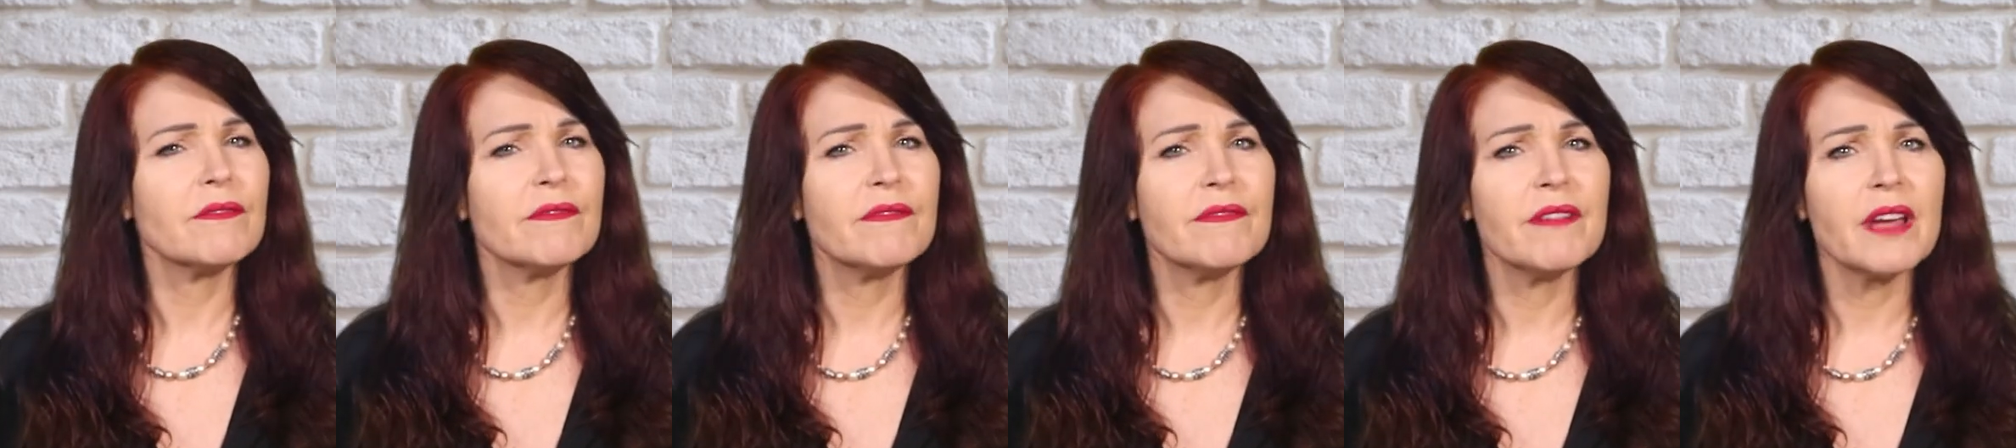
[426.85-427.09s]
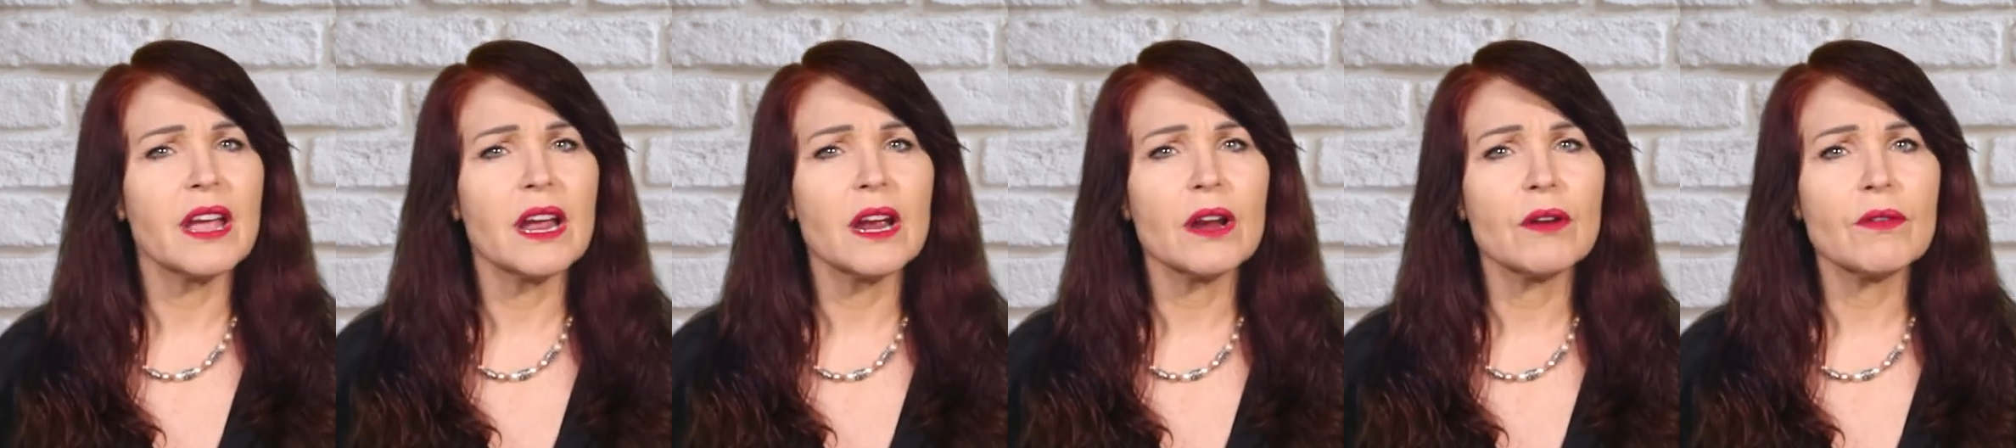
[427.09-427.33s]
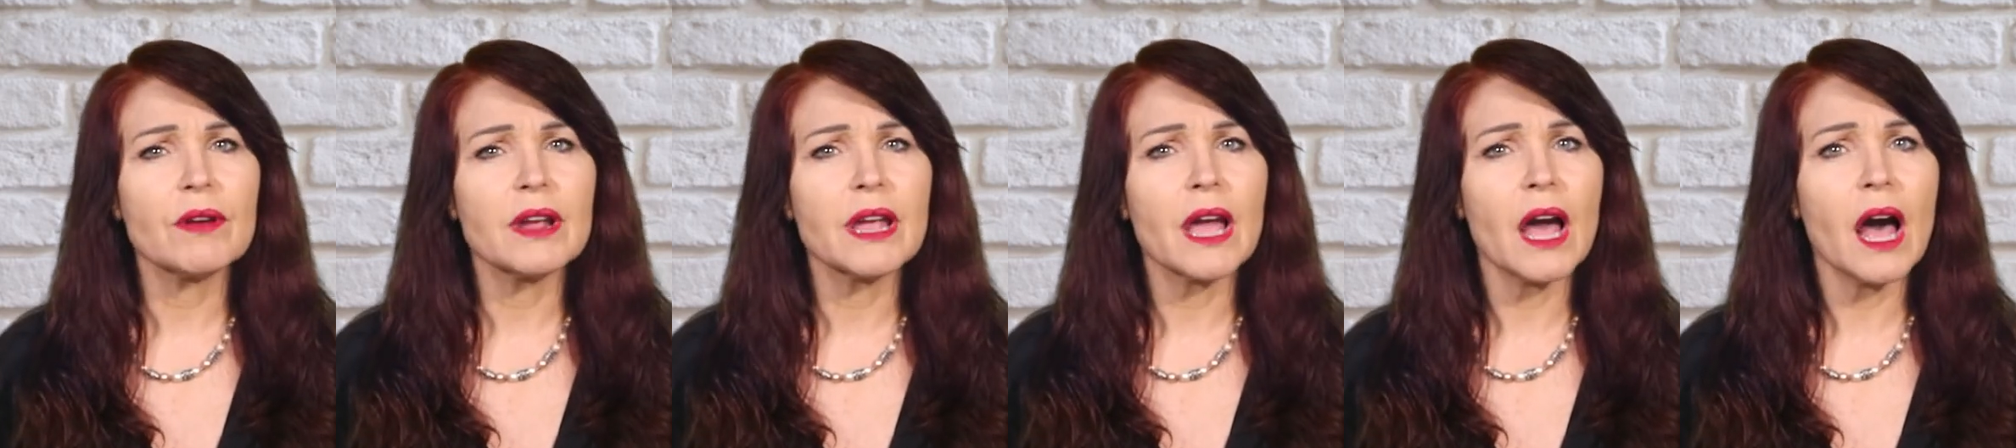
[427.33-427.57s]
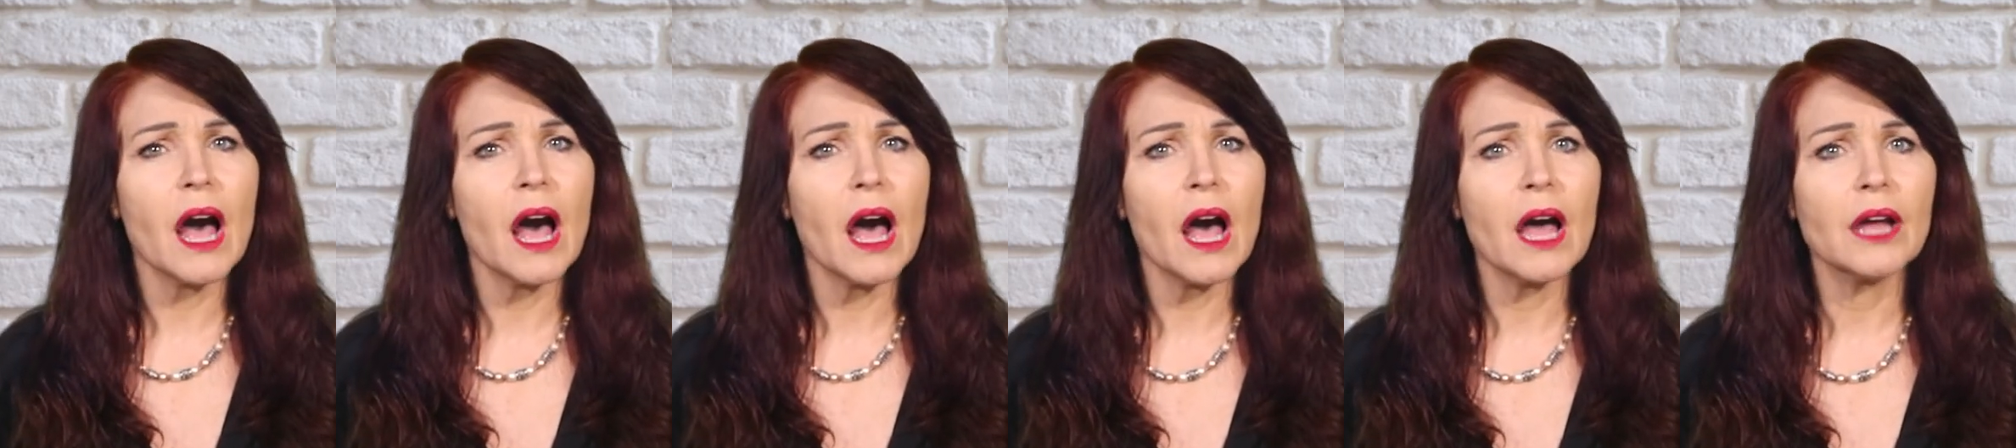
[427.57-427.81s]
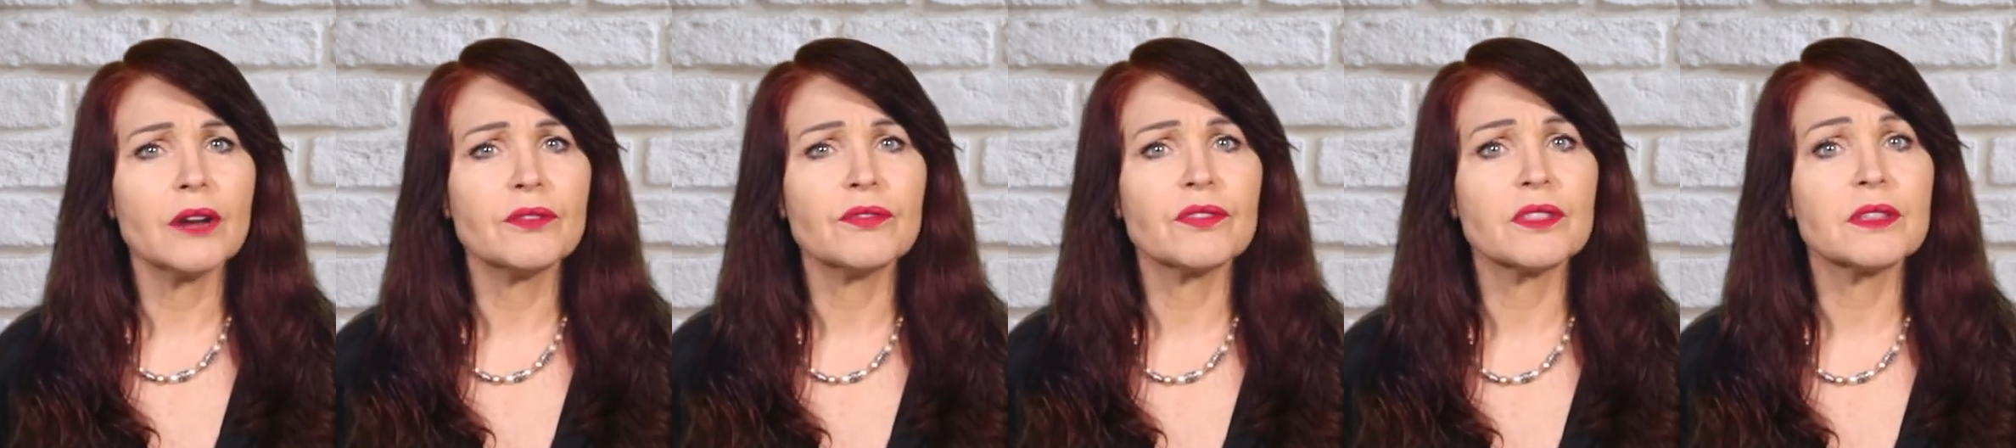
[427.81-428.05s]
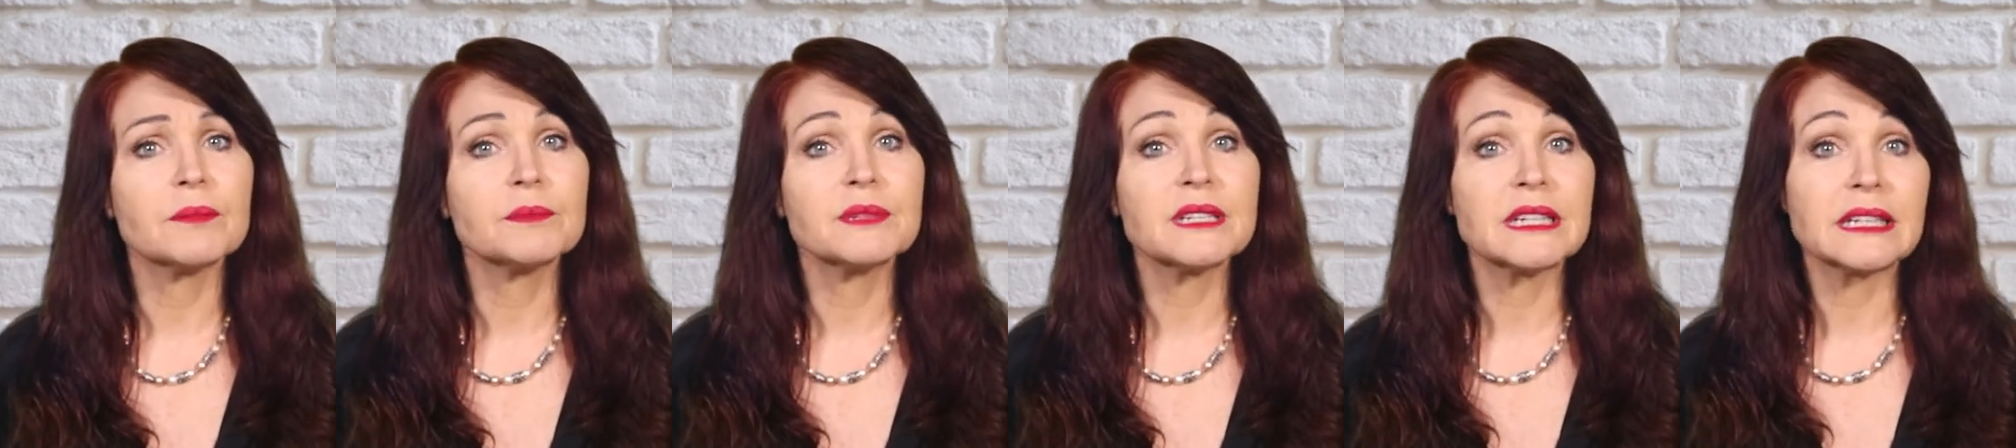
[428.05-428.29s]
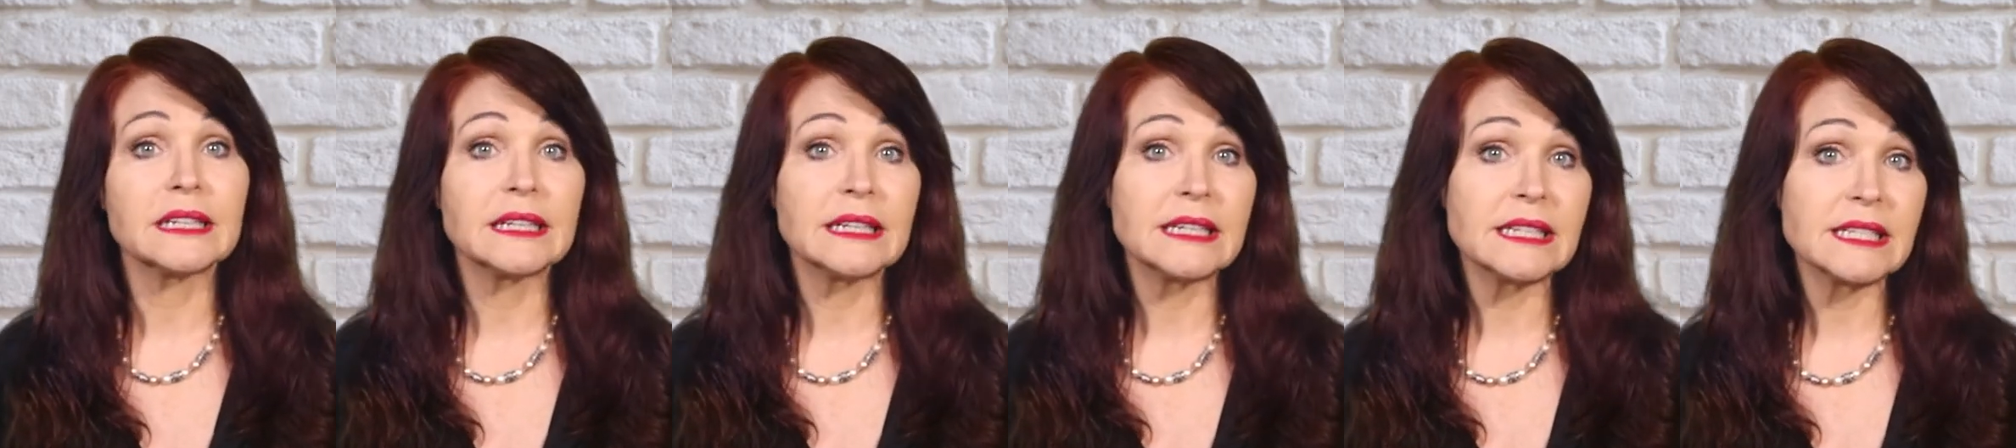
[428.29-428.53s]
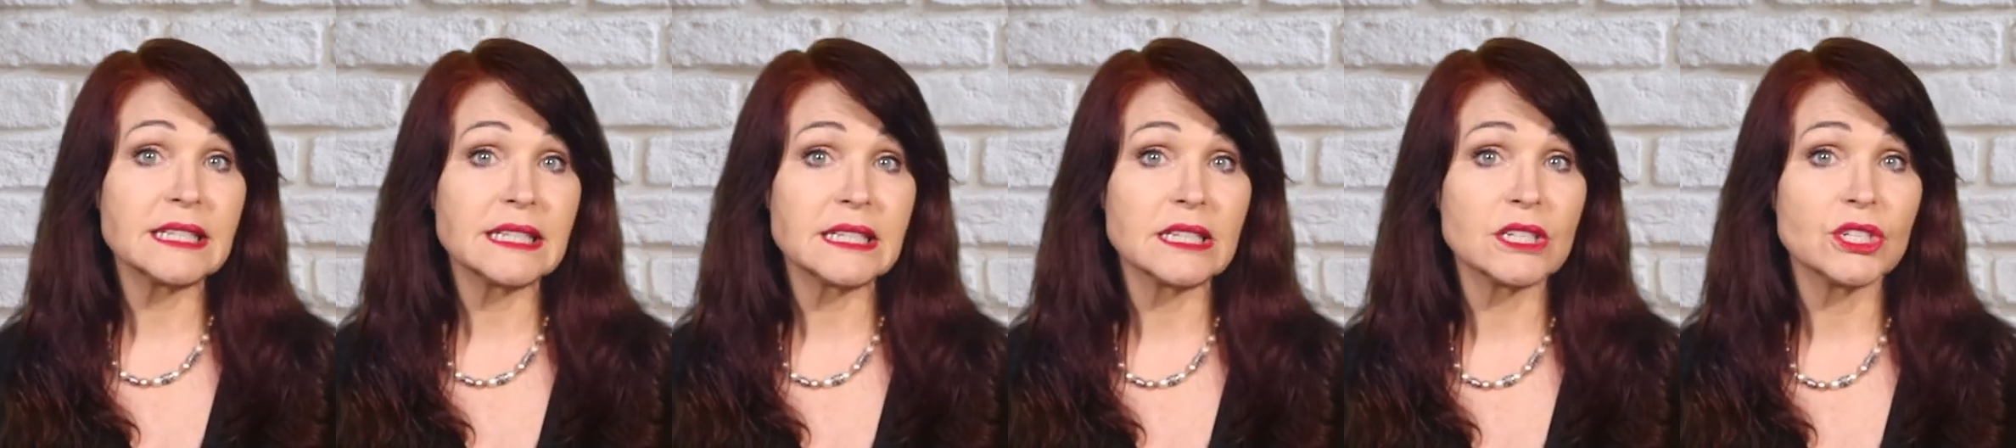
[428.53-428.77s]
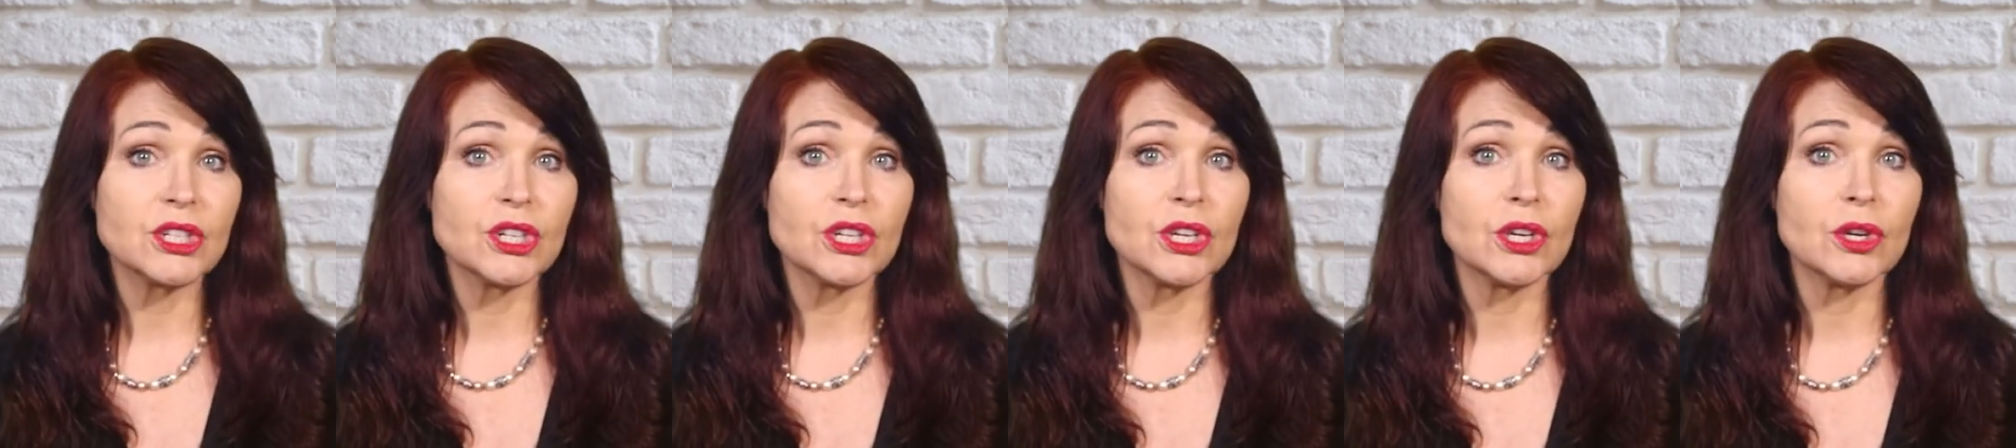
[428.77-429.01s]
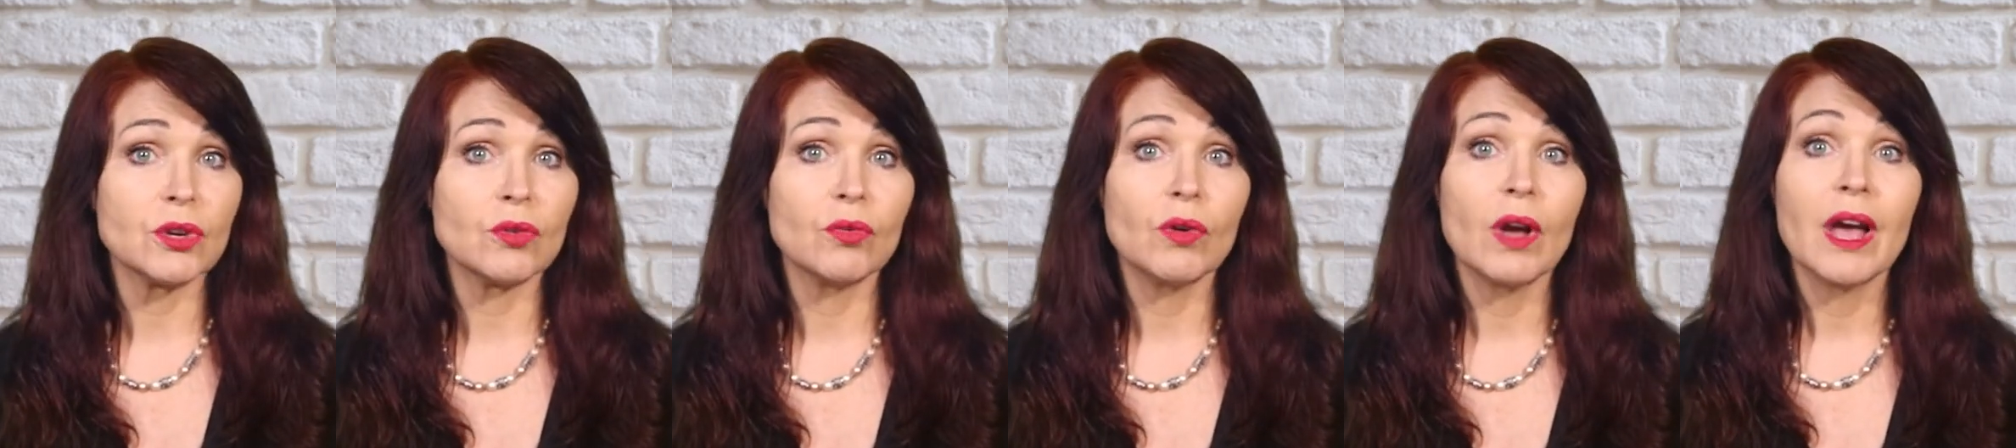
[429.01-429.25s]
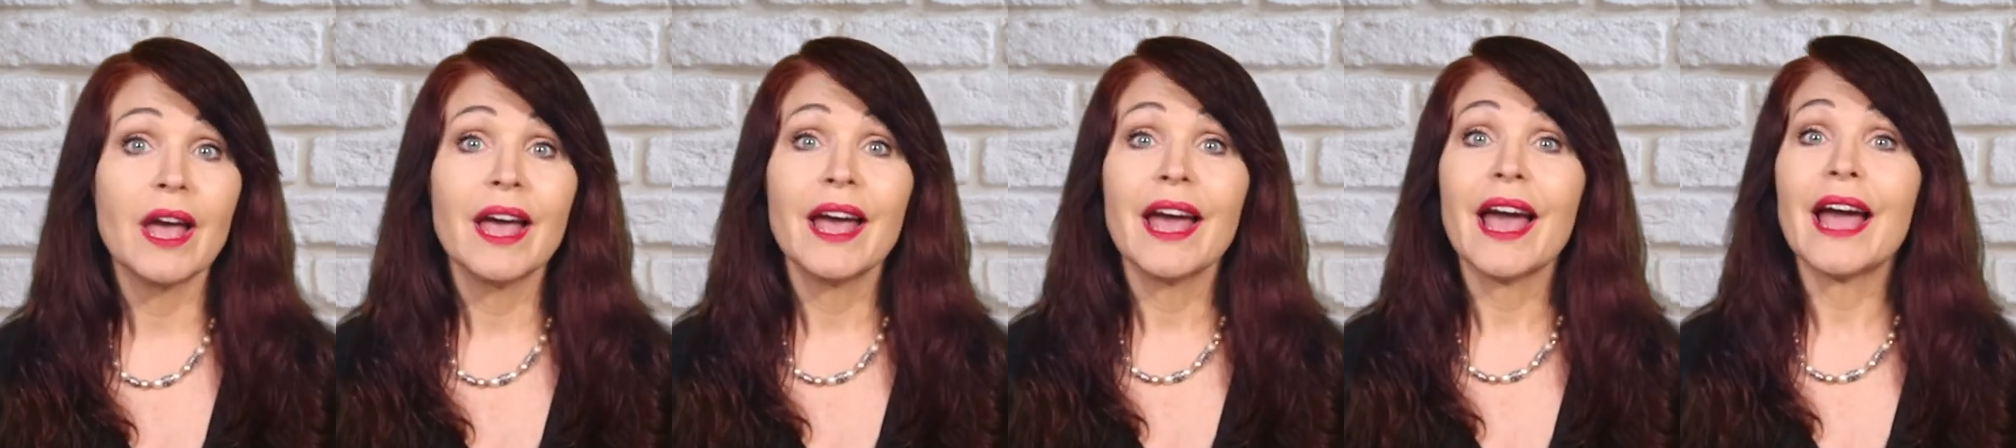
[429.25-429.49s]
very hard for them to listen to you